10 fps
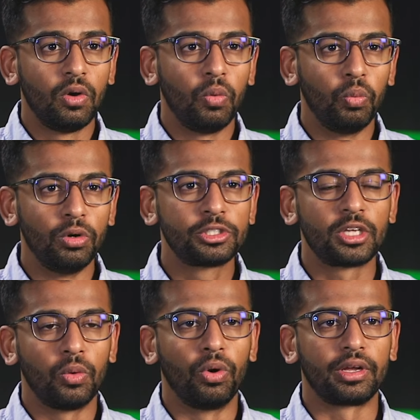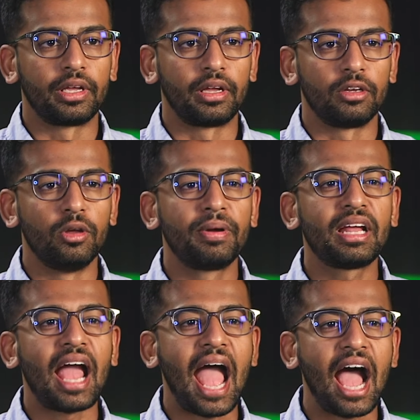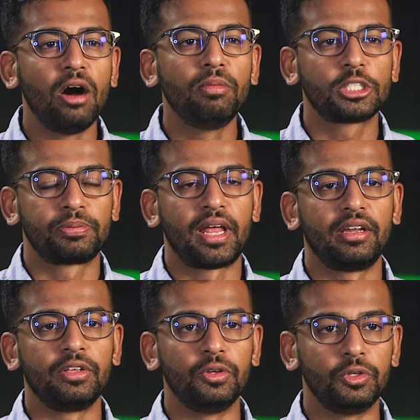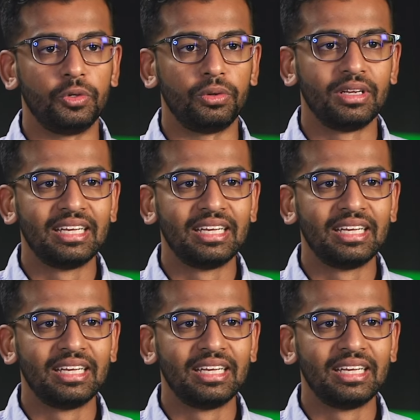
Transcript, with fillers: will stop working, no matter how much planning you do.